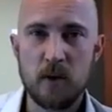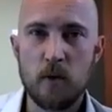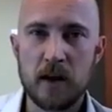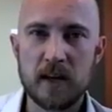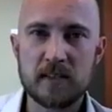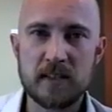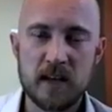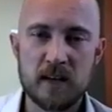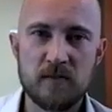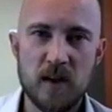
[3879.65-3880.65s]
You don't want to get to the
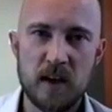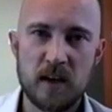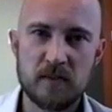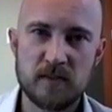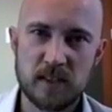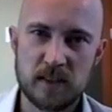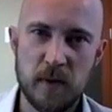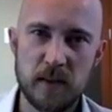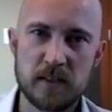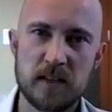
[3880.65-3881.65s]
end of 6
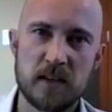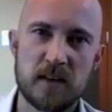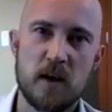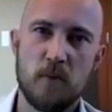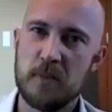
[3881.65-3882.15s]
months and